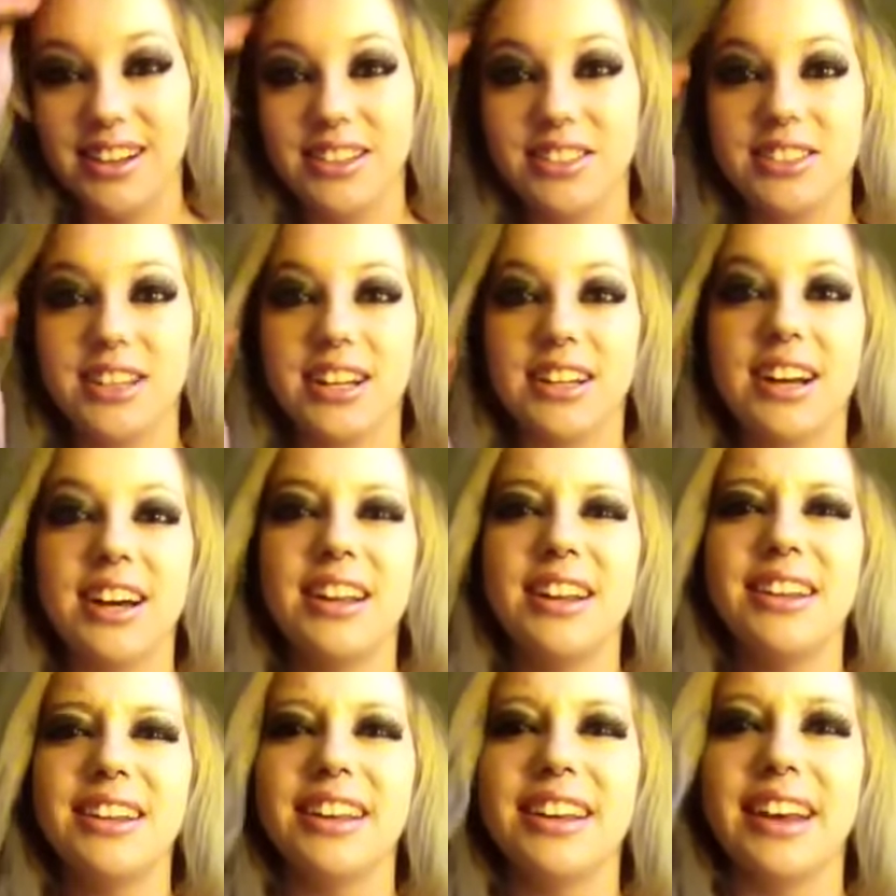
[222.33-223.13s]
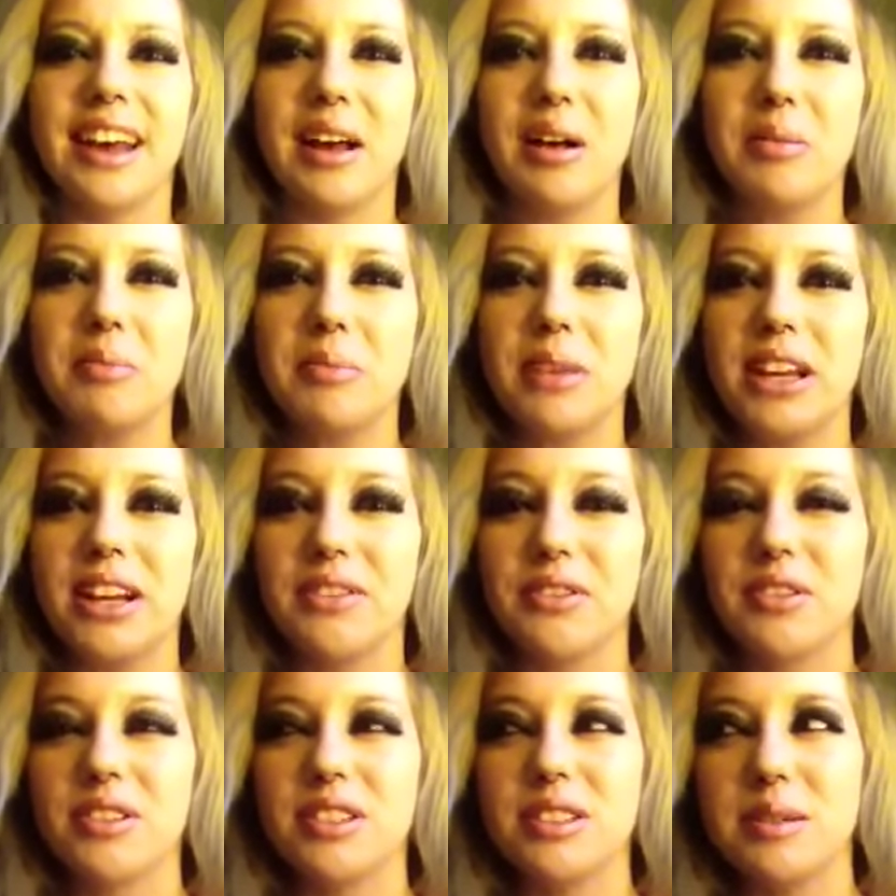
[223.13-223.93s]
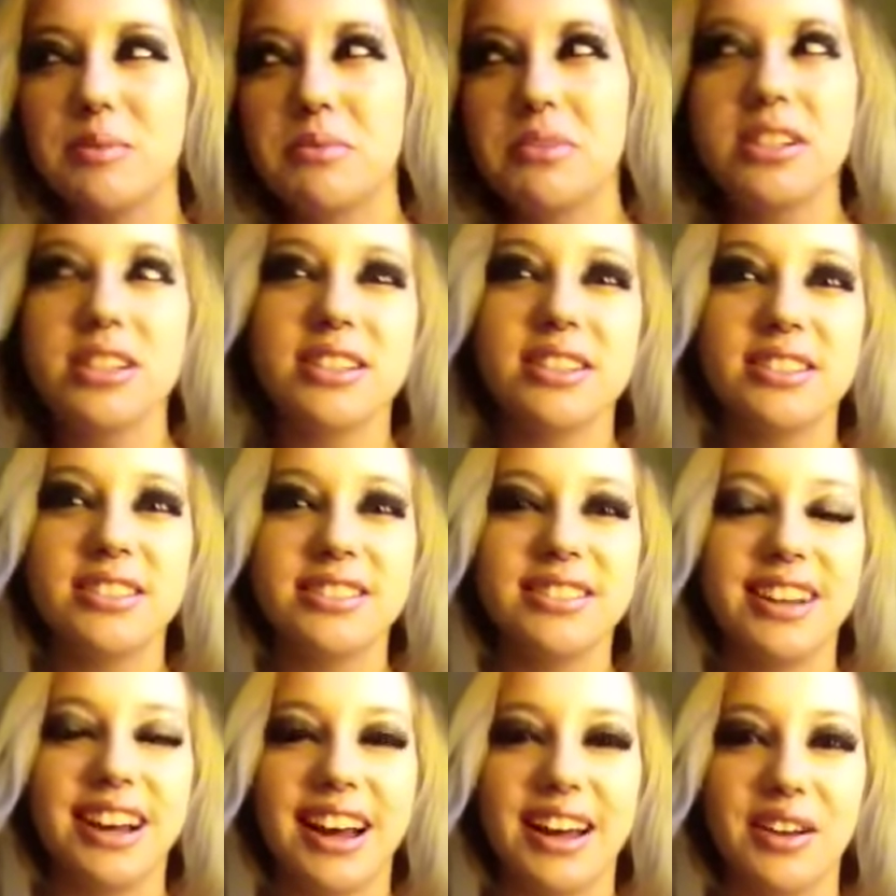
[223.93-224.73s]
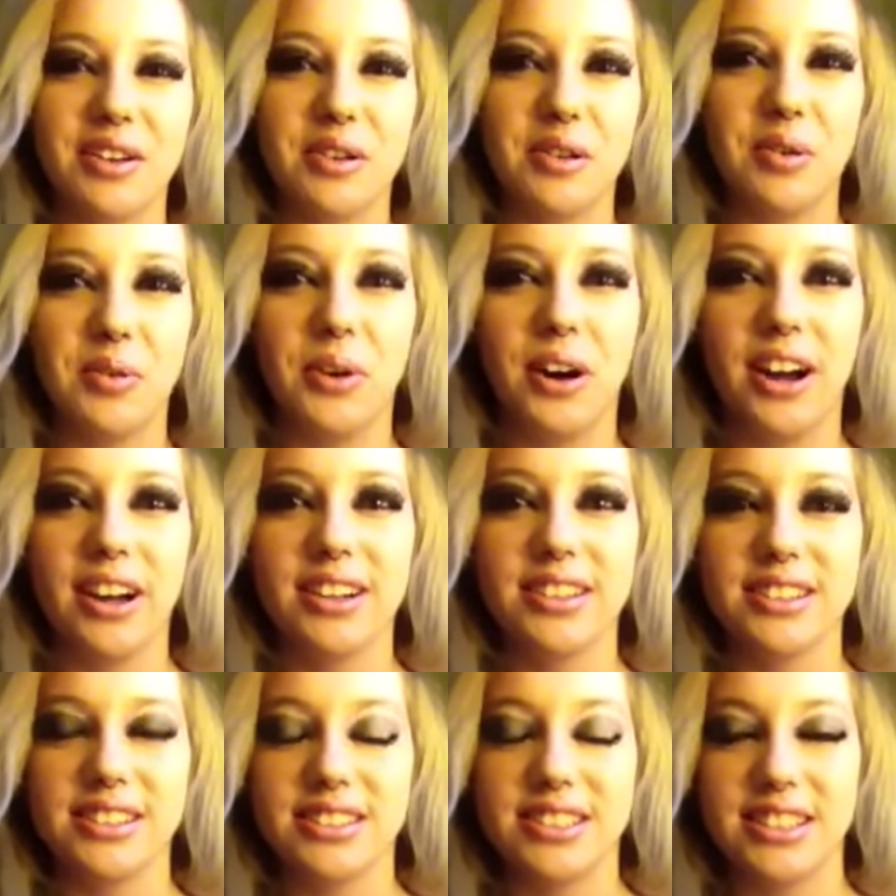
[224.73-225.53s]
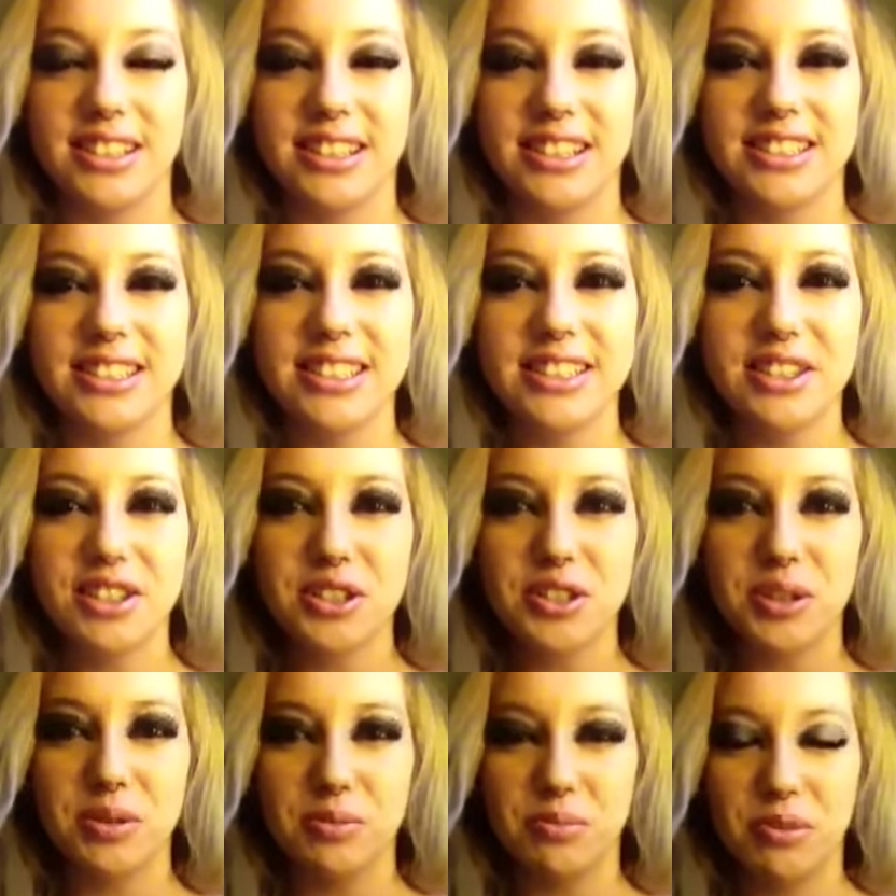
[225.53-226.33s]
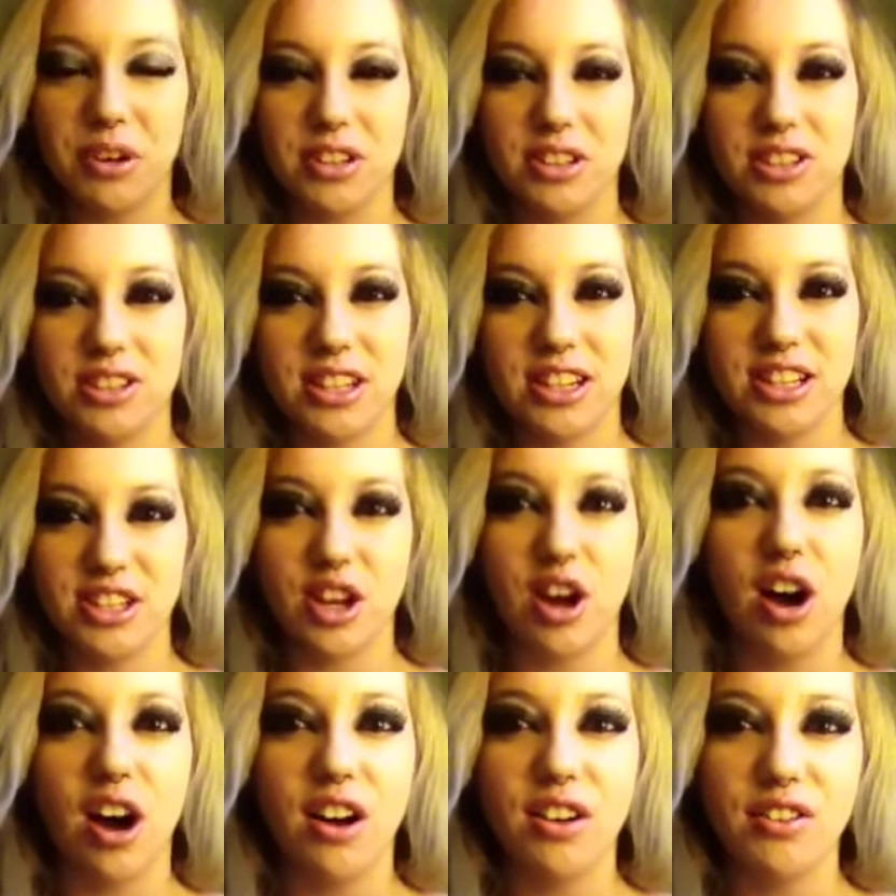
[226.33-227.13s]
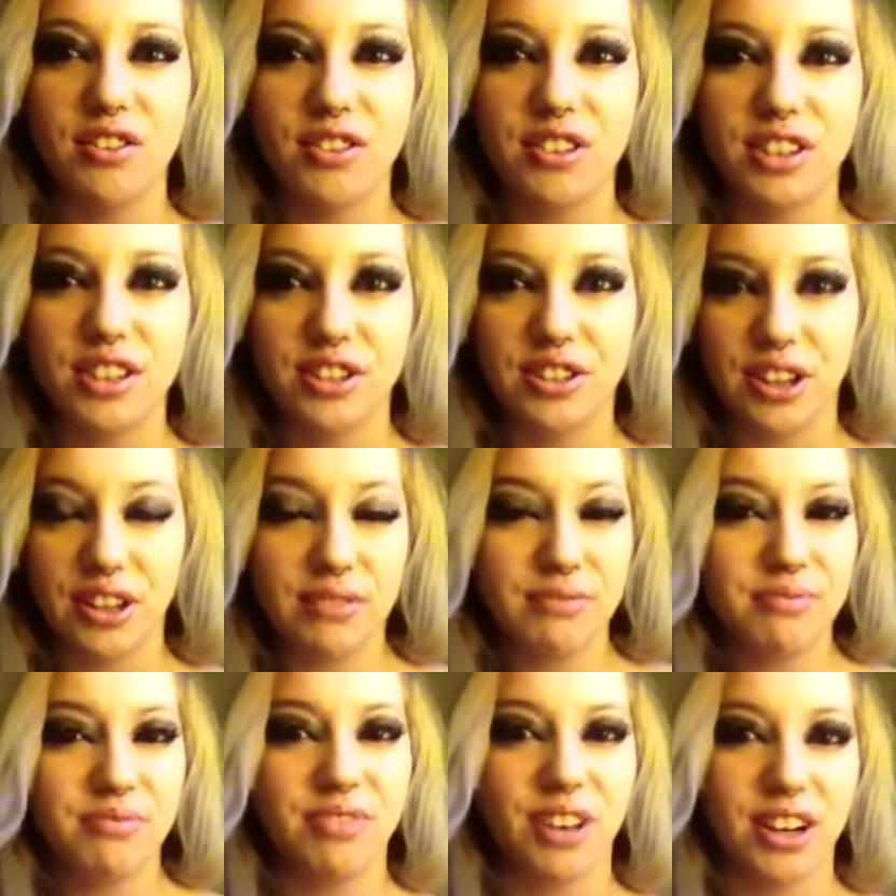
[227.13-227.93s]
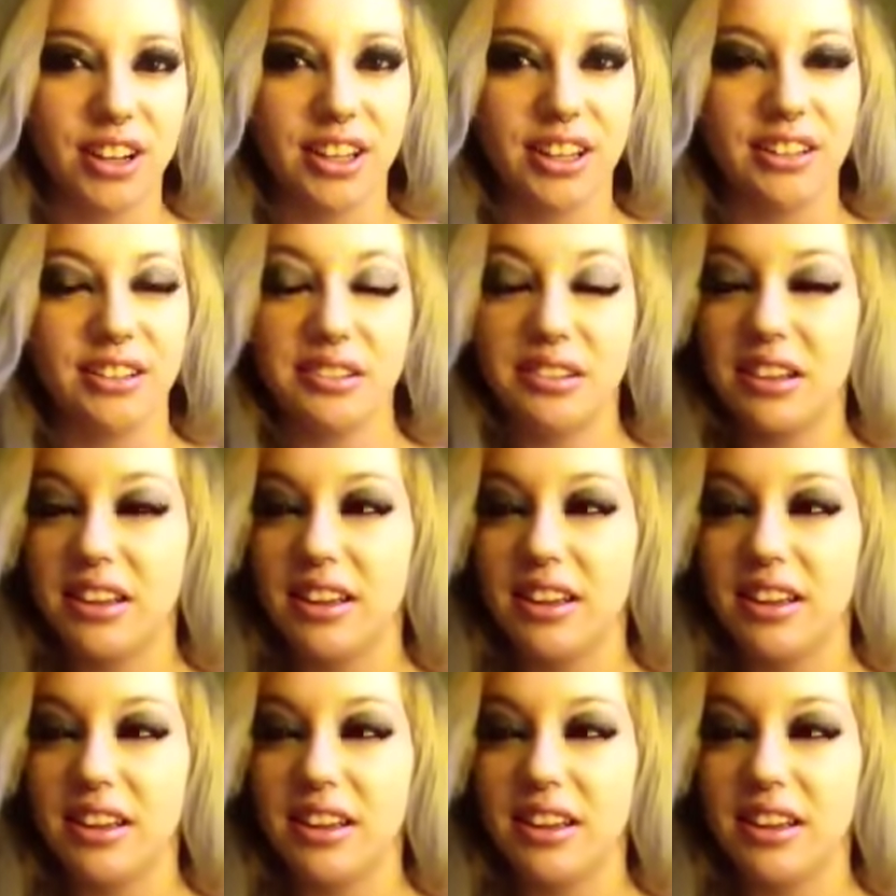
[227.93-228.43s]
So that kind of like helped me for some reason. I don't know why, because it's easier to brush things off. And you're like, fuck it.